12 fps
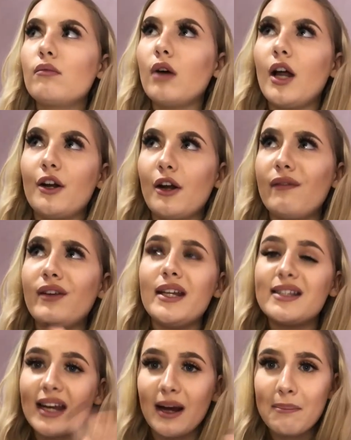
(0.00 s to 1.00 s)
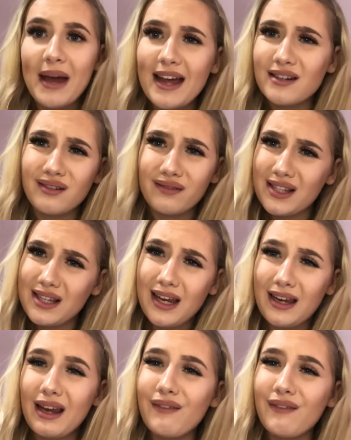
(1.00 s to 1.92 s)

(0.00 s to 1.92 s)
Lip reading: I don't know if you need to take a bed, obviously